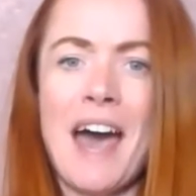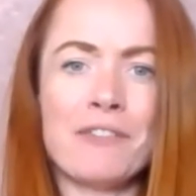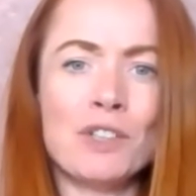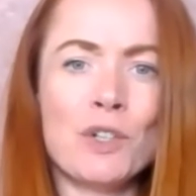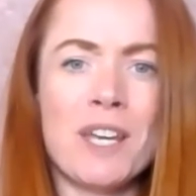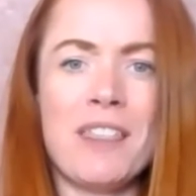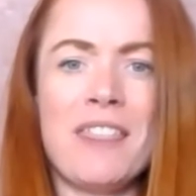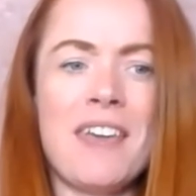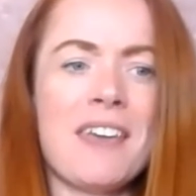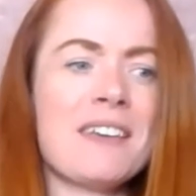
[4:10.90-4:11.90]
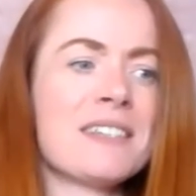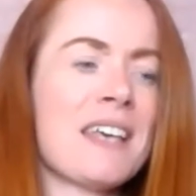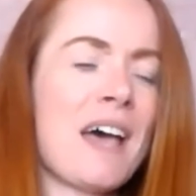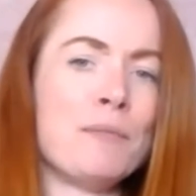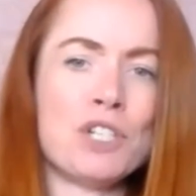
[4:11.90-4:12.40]
have a look at things.
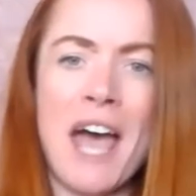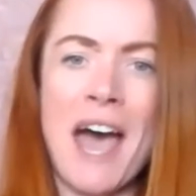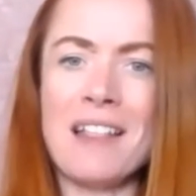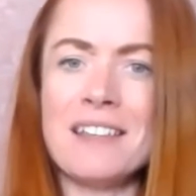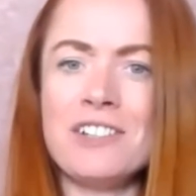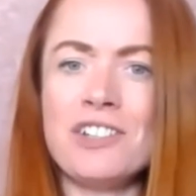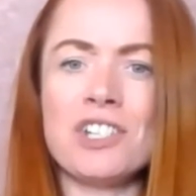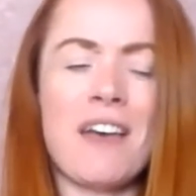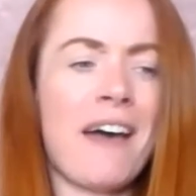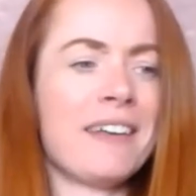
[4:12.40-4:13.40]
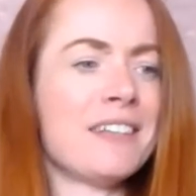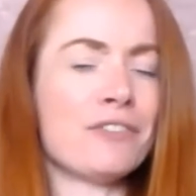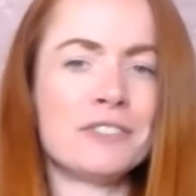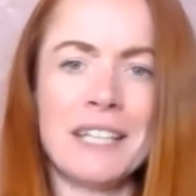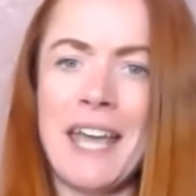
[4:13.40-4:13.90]
I'm challenged. I
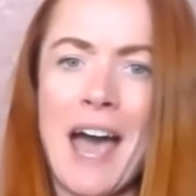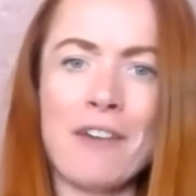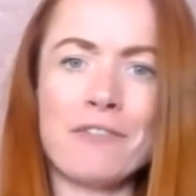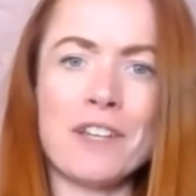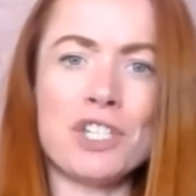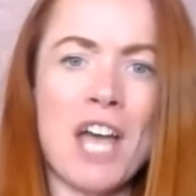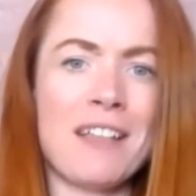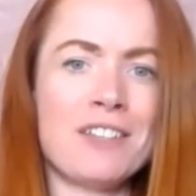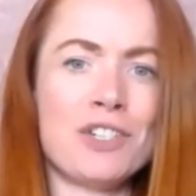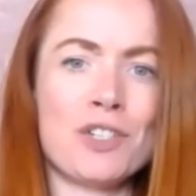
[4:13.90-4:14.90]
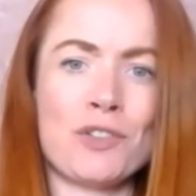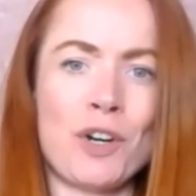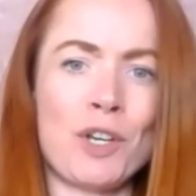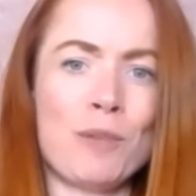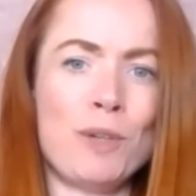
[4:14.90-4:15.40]
definitely have the challenges
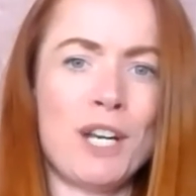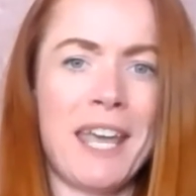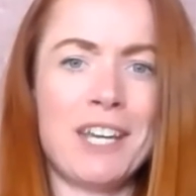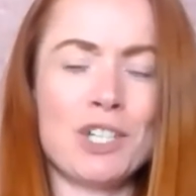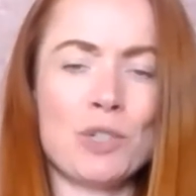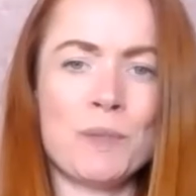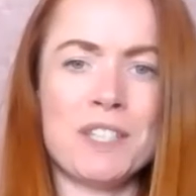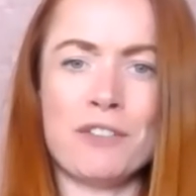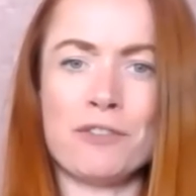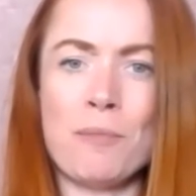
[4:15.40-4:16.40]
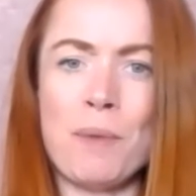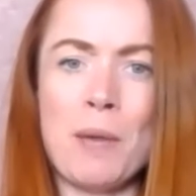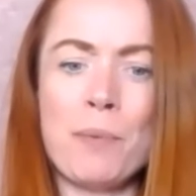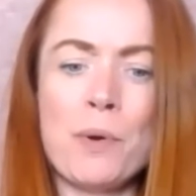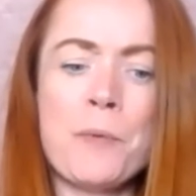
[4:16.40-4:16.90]
around communication with different
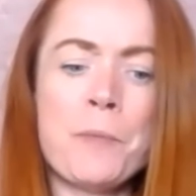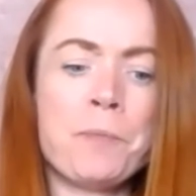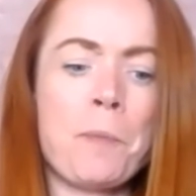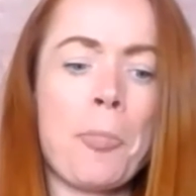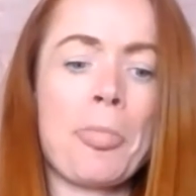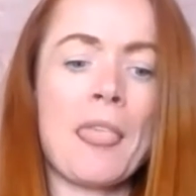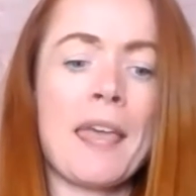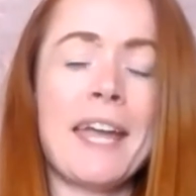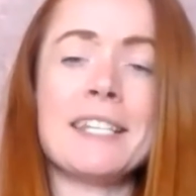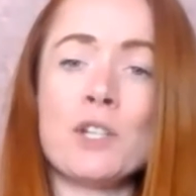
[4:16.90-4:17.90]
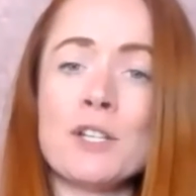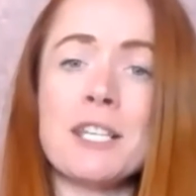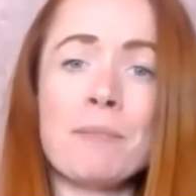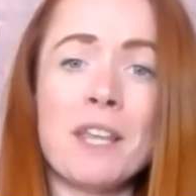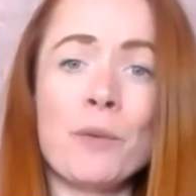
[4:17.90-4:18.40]
people. It's not
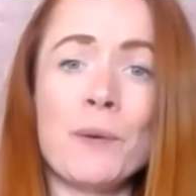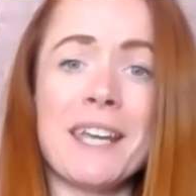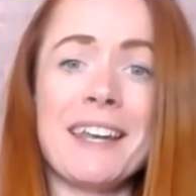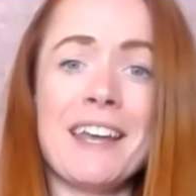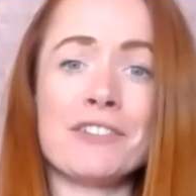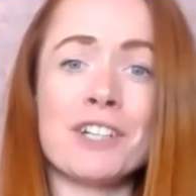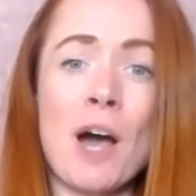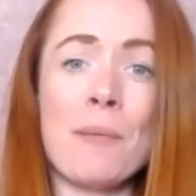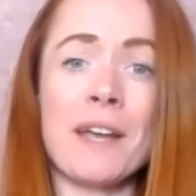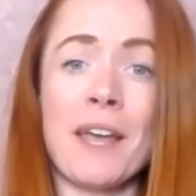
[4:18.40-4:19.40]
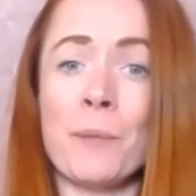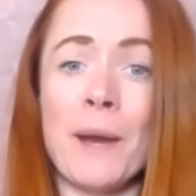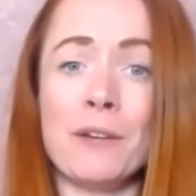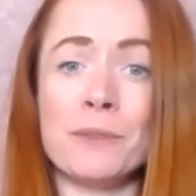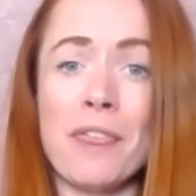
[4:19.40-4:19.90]
something we can ever come get
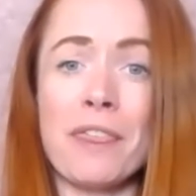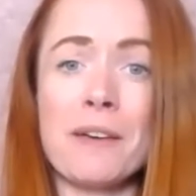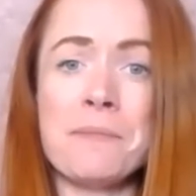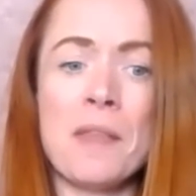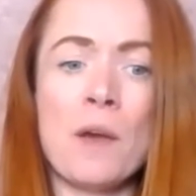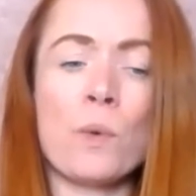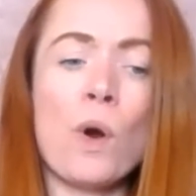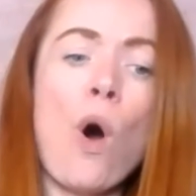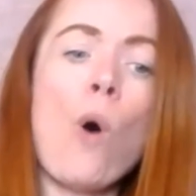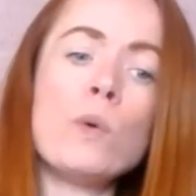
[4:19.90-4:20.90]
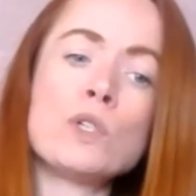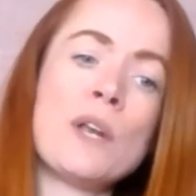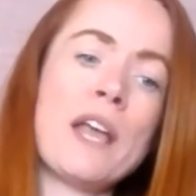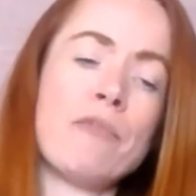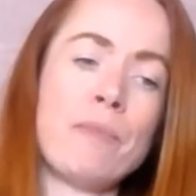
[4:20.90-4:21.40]
away with. We're always going
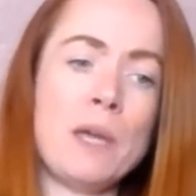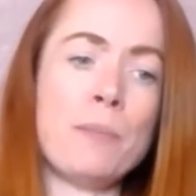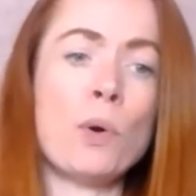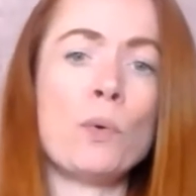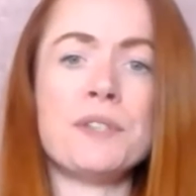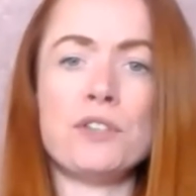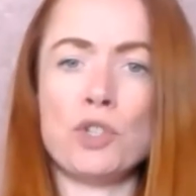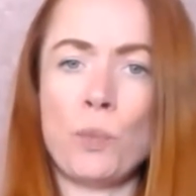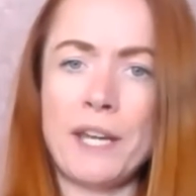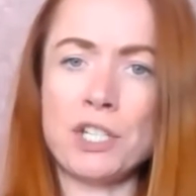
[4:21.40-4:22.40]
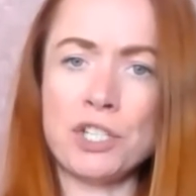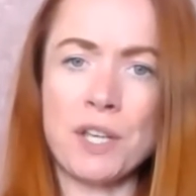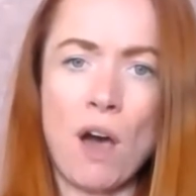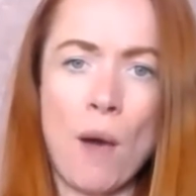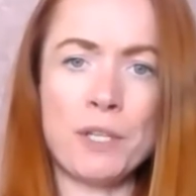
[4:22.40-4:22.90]
to have people, situations
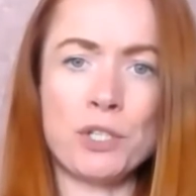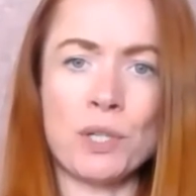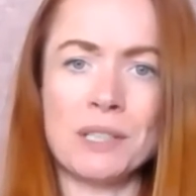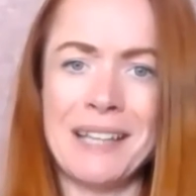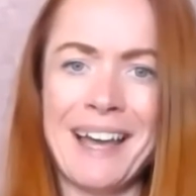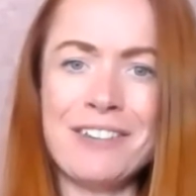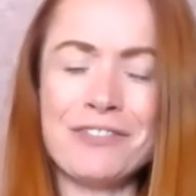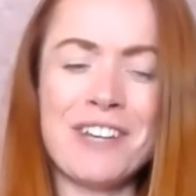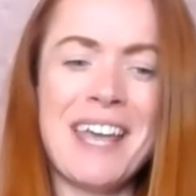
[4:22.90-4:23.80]
that come into our life